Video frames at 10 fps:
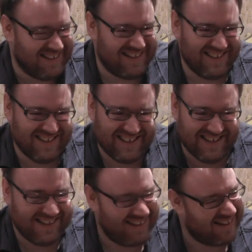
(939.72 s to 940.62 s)
You know, that
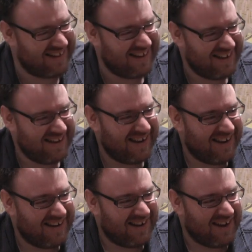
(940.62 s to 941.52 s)
might be a moped.
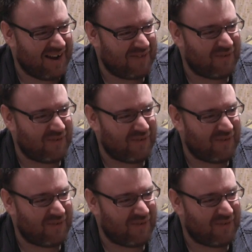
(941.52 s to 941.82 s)
That's